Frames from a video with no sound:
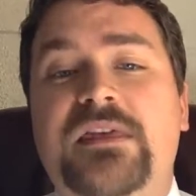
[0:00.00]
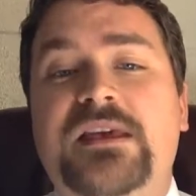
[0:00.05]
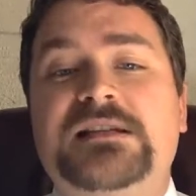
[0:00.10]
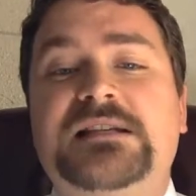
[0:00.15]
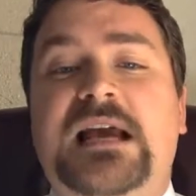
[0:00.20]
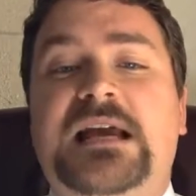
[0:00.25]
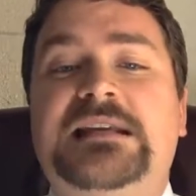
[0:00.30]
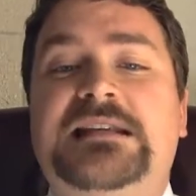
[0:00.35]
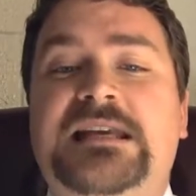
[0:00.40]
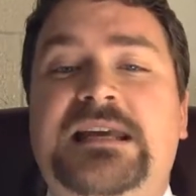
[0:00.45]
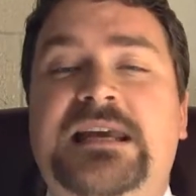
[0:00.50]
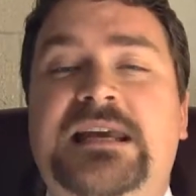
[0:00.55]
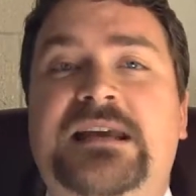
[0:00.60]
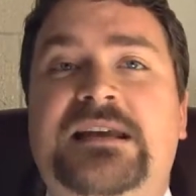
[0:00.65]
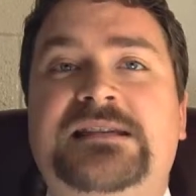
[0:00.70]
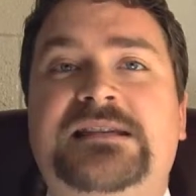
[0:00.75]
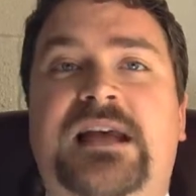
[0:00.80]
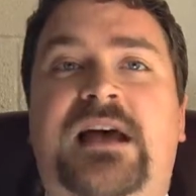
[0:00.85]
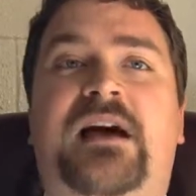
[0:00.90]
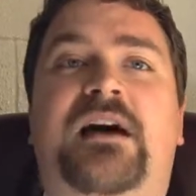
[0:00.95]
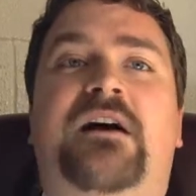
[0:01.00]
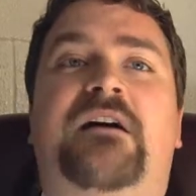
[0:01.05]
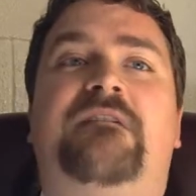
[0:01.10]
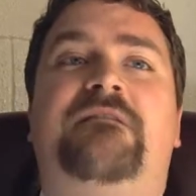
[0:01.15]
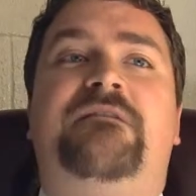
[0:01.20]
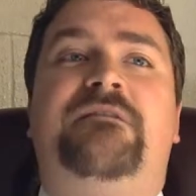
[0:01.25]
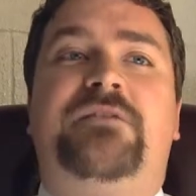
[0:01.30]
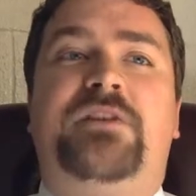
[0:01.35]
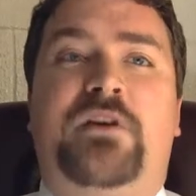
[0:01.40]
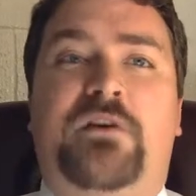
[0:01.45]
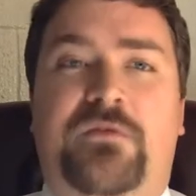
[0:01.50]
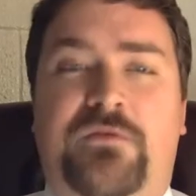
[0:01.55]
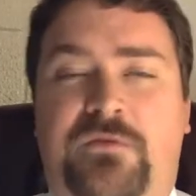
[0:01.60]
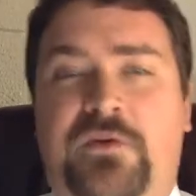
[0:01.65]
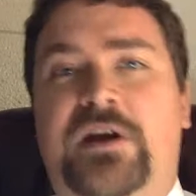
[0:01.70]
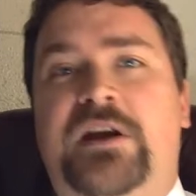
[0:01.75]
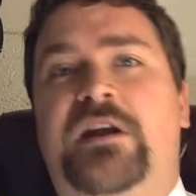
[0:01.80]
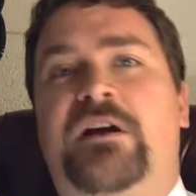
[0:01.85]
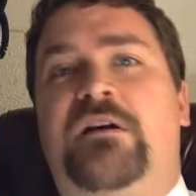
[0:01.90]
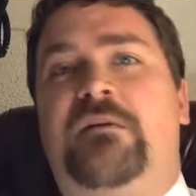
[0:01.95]
These ideas of
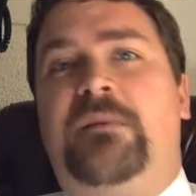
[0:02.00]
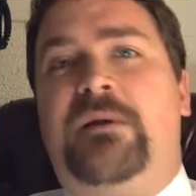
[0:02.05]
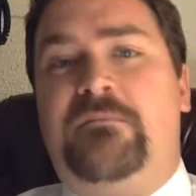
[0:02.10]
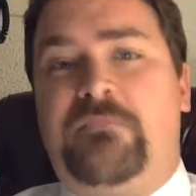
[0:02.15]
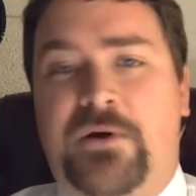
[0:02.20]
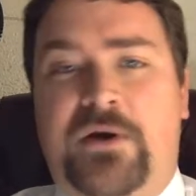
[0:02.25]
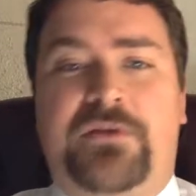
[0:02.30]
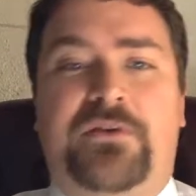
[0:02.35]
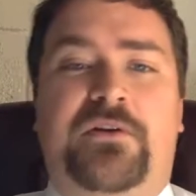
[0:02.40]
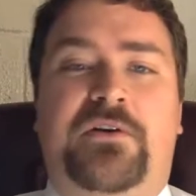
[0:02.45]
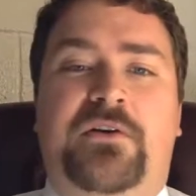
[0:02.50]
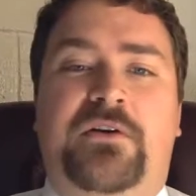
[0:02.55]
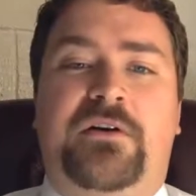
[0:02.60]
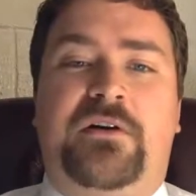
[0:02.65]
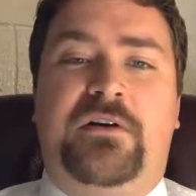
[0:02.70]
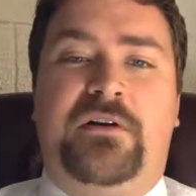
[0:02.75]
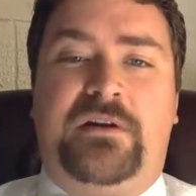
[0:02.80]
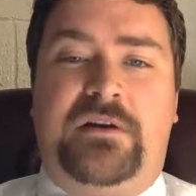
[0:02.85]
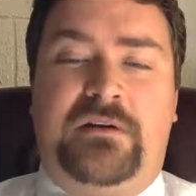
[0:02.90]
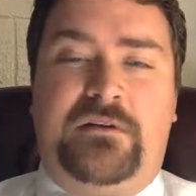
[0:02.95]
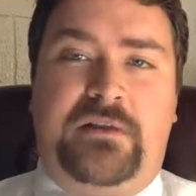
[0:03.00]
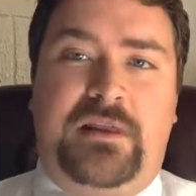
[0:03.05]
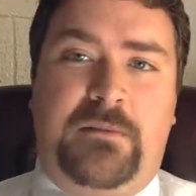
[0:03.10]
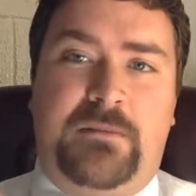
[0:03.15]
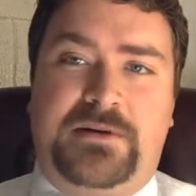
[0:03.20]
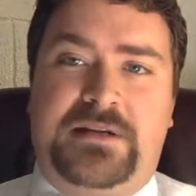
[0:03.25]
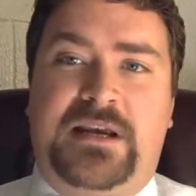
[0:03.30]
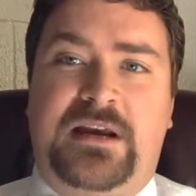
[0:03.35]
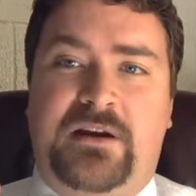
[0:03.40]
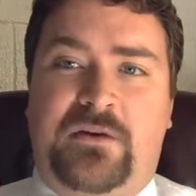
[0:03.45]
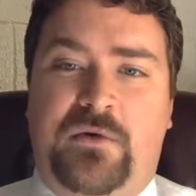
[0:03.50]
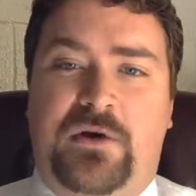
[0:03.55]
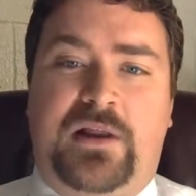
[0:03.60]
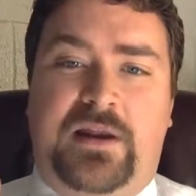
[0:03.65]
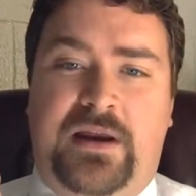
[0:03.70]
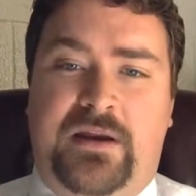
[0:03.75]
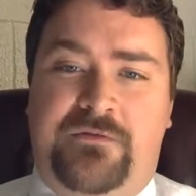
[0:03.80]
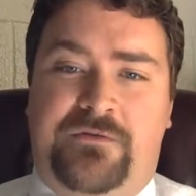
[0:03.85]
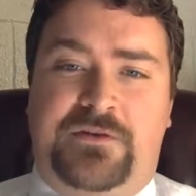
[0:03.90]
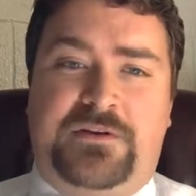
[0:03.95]
freedom and brotherhood and liberté,
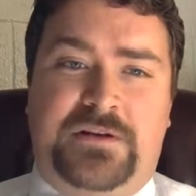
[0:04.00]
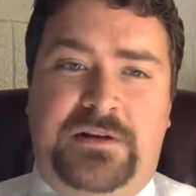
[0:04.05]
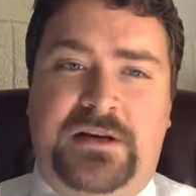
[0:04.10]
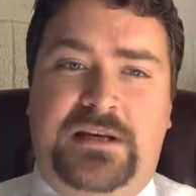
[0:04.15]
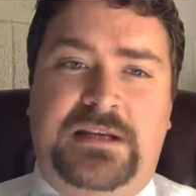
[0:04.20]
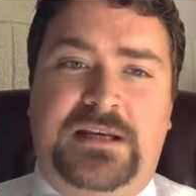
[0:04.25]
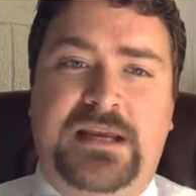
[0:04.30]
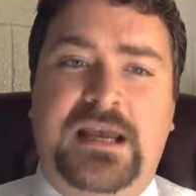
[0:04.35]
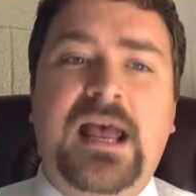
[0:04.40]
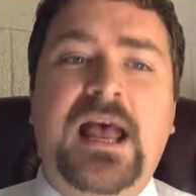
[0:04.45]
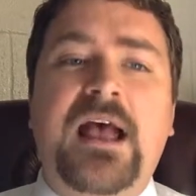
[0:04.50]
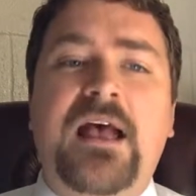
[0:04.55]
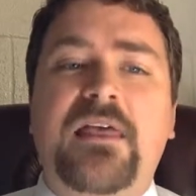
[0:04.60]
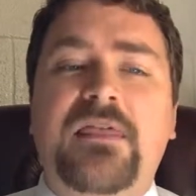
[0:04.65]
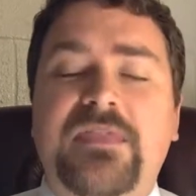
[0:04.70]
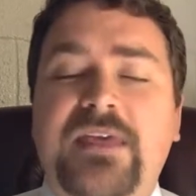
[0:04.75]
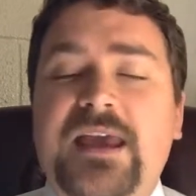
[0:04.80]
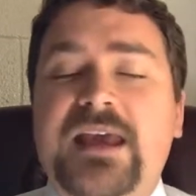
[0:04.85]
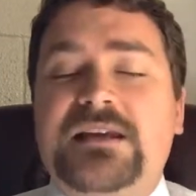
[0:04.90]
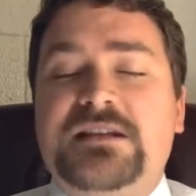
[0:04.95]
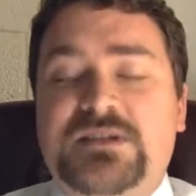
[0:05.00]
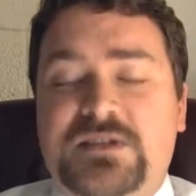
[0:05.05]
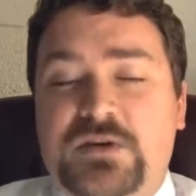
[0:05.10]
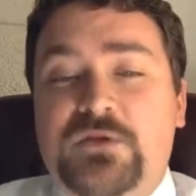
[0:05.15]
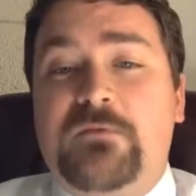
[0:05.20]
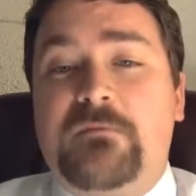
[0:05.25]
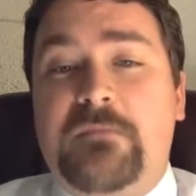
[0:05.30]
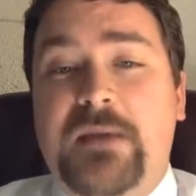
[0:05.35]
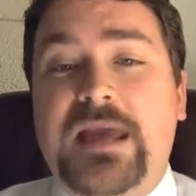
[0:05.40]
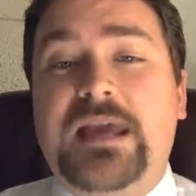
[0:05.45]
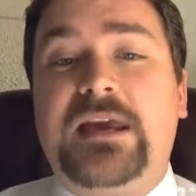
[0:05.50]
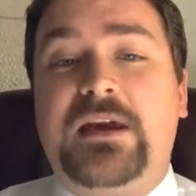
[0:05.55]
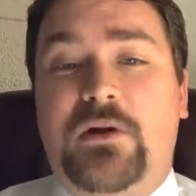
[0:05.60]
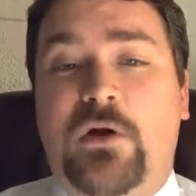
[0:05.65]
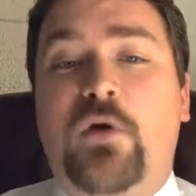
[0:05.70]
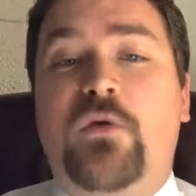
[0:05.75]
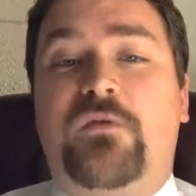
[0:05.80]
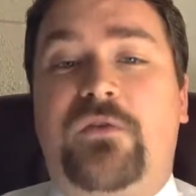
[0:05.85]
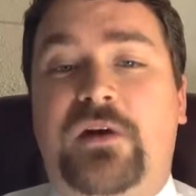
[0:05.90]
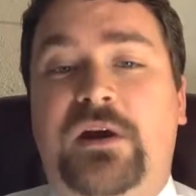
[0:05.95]
equality, fraternity, they do make it
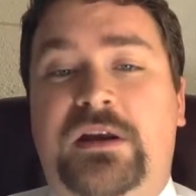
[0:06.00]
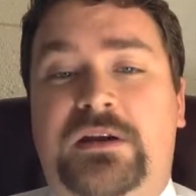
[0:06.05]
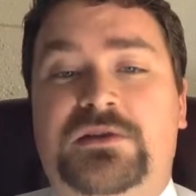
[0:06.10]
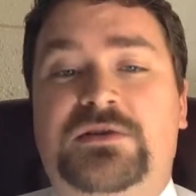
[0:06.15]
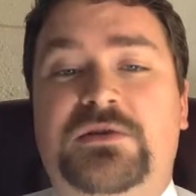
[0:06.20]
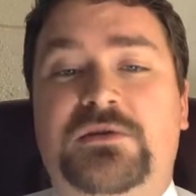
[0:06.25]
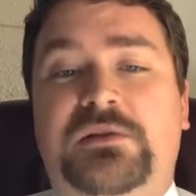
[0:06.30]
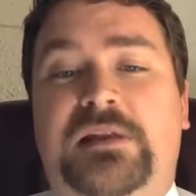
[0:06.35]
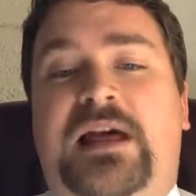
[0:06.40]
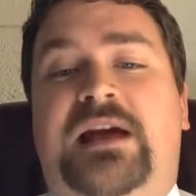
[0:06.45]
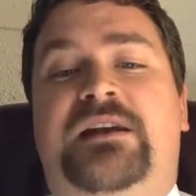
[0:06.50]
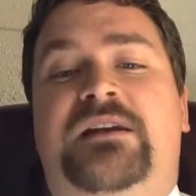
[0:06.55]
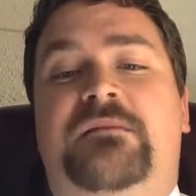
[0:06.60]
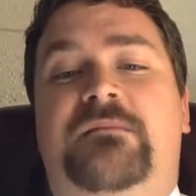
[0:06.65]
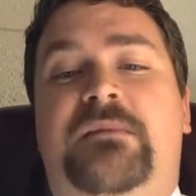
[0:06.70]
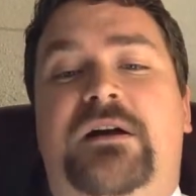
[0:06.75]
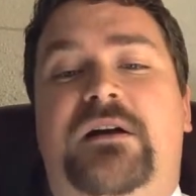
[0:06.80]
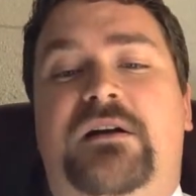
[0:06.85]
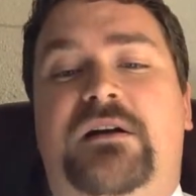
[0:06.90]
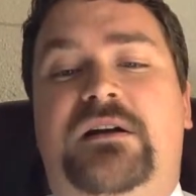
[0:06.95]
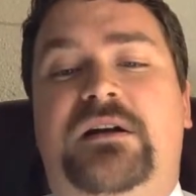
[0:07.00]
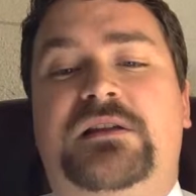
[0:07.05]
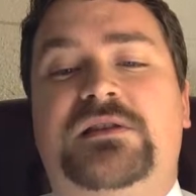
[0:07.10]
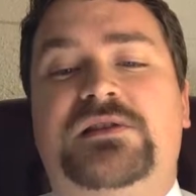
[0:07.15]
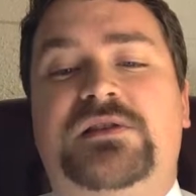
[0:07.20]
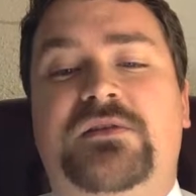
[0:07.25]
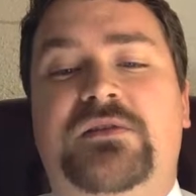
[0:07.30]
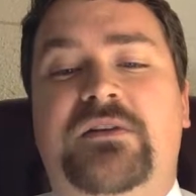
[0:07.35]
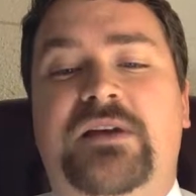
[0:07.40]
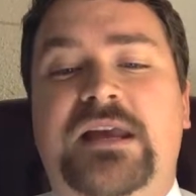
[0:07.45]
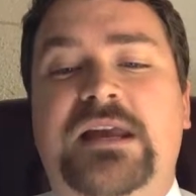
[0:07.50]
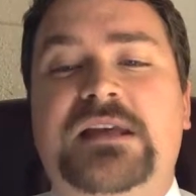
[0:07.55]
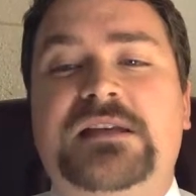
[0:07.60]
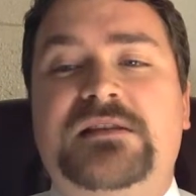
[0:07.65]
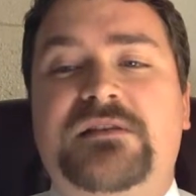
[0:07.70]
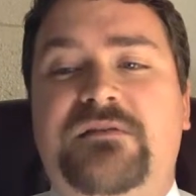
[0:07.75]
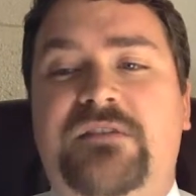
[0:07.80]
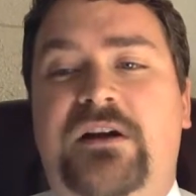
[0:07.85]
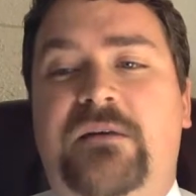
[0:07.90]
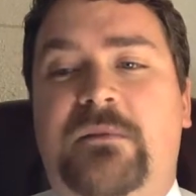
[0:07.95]
over into Latin America. And so there is
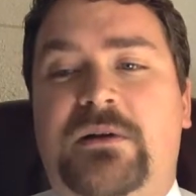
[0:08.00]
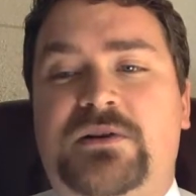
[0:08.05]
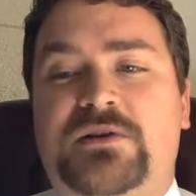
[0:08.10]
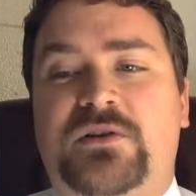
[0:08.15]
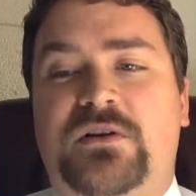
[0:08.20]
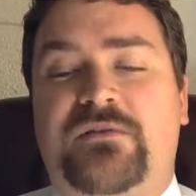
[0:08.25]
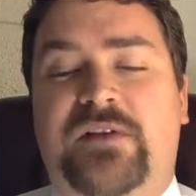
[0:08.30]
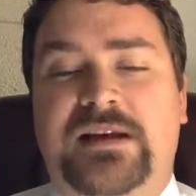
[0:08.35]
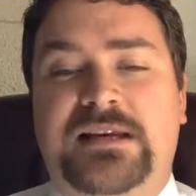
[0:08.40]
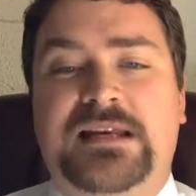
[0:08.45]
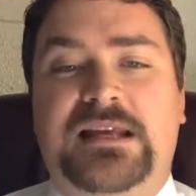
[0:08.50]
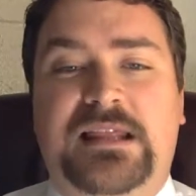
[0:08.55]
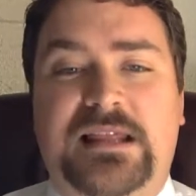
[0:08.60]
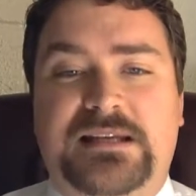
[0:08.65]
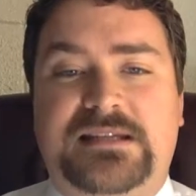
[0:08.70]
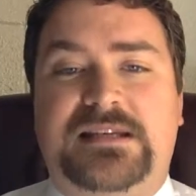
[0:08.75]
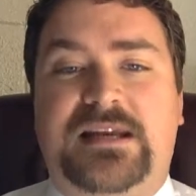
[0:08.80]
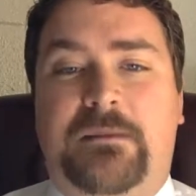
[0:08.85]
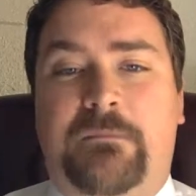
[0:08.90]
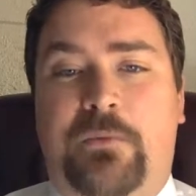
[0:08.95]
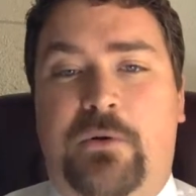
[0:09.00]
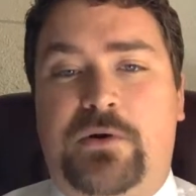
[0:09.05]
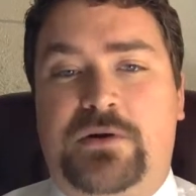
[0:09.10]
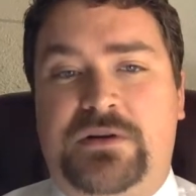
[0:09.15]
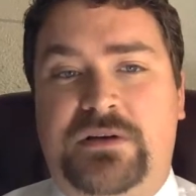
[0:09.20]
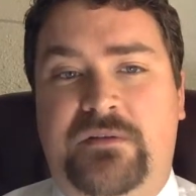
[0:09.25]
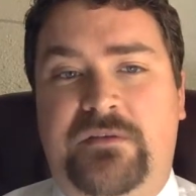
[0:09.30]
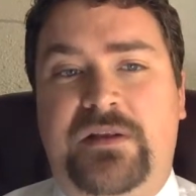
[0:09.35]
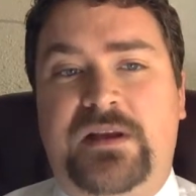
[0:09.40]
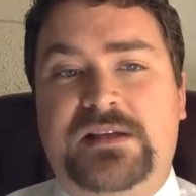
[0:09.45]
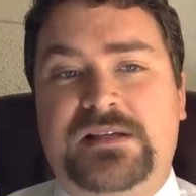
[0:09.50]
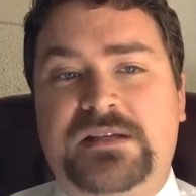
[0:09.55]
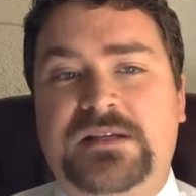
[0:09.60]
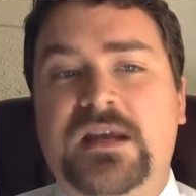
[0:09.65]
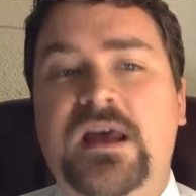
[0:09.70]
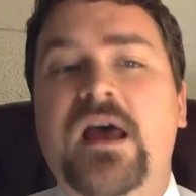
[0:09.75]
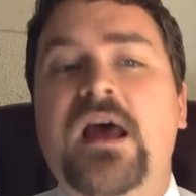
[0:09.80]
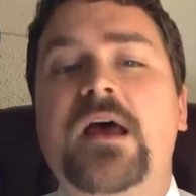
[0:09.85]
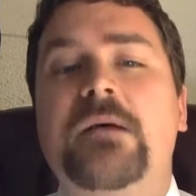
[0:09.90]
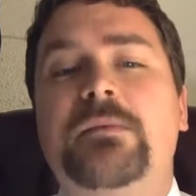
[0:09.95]
a very much sort of idealistic portion of
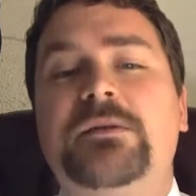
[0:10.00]
this.